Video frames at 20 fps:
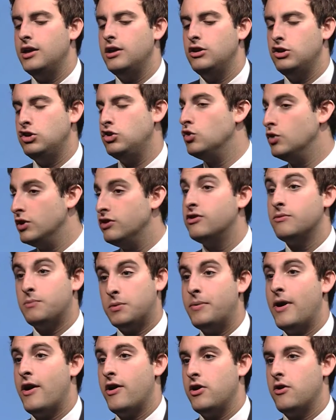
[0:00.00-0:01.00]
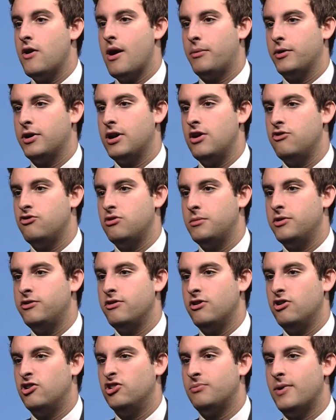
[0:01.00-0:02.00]
you need to prepare your application
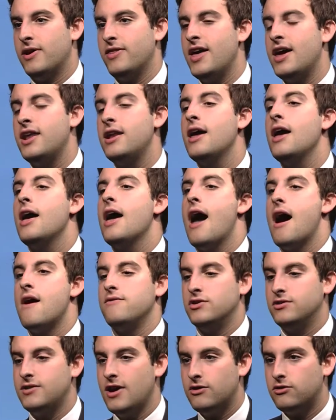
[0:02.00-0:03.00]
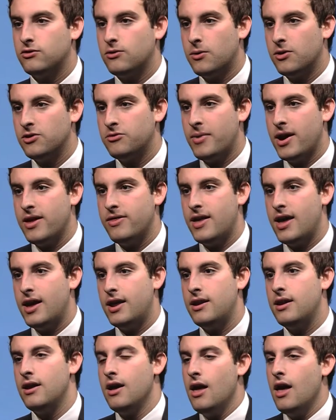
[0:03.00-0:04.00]
materials by then, have your test scores by
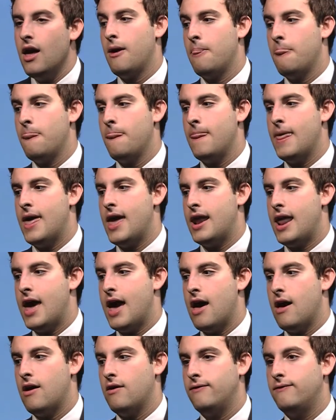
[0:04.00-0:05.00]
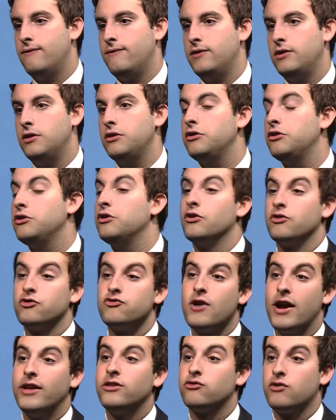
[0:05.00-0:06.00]
then, and have your
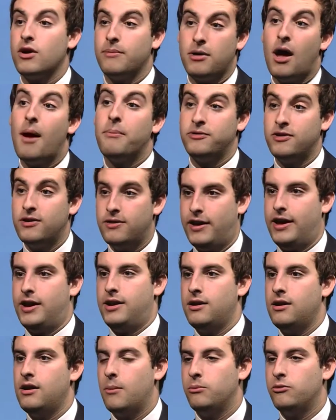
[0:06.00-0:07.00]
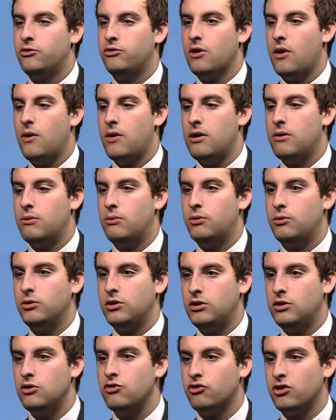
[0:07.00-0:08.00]
transcript up to then. So it will
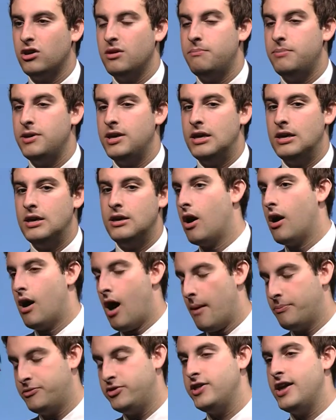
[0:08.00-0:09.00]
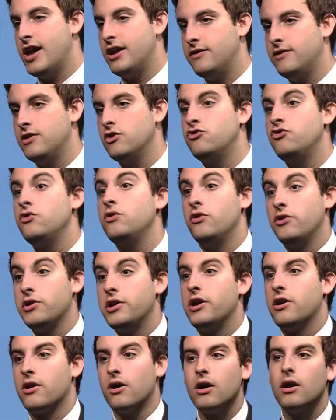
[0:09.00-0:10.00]
usually be up to the end of your junior
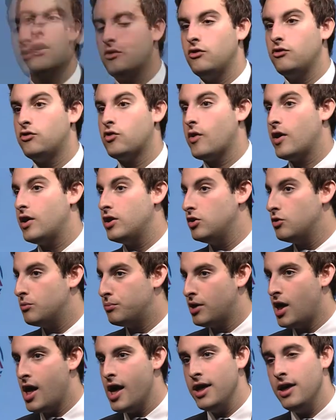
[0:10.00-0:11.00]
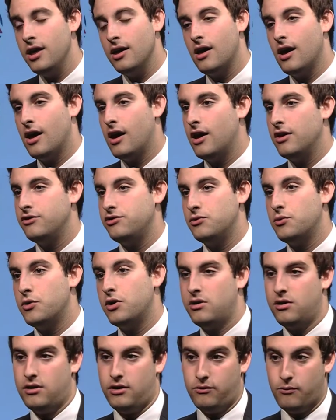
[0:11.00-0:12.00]
year. So then you apply as you would
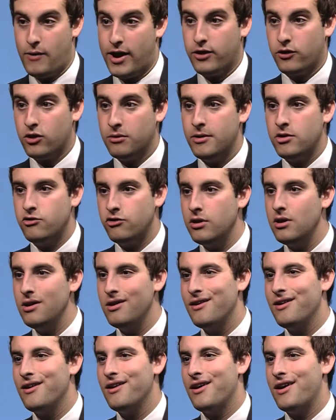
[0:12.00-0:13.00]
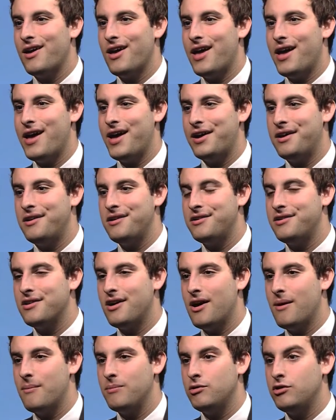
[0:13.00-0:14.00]
in regular admission, and
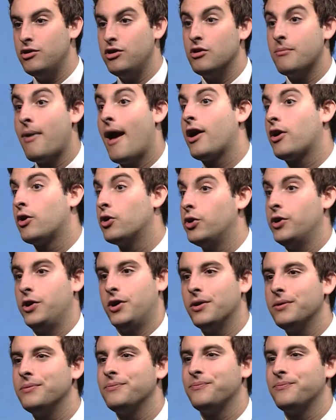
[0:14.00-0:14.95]
you hear back earlier.